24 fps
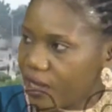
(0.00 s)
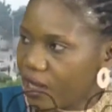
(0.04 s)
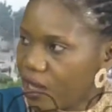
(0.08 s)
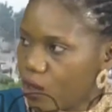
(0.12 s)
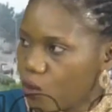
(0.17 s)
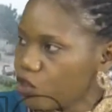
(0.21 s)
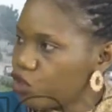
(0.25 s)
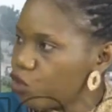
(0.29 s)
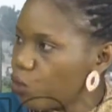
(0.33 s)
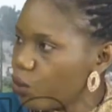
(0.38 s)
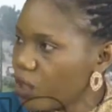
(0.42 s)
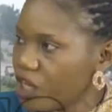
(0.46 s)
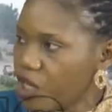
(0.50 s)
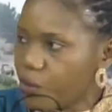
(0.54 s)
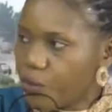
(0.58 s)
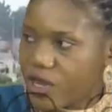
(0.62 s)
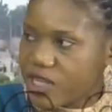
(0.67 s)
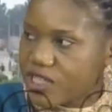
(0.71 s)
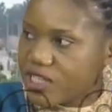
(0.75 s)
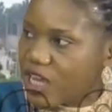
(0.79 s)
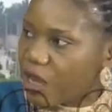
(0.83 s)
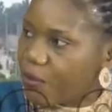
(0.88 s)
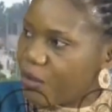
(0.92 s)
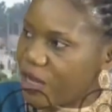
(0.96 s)
We should
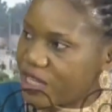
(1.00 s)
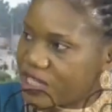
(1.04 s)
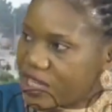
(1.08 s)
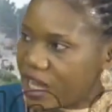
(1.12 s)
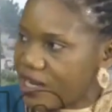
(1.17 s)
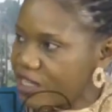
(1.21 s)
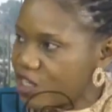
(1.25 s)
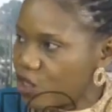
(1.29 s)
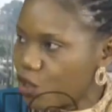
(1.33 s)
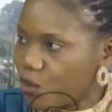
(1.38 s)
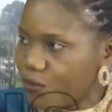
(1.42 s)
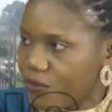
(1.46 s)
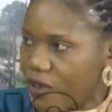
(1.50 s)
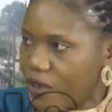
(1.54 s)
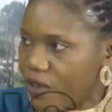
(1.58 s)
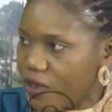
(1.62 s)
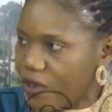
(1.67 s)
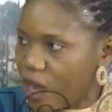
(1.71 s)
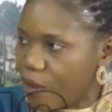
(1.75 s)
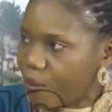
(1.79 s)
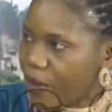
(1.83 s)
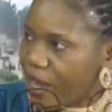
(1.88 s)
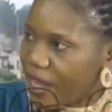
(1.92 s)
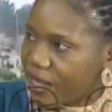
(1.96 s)
erase that mentality of our
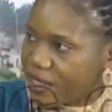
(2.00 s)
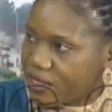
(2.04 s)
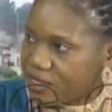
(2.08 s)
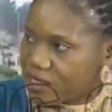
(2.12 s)
minds.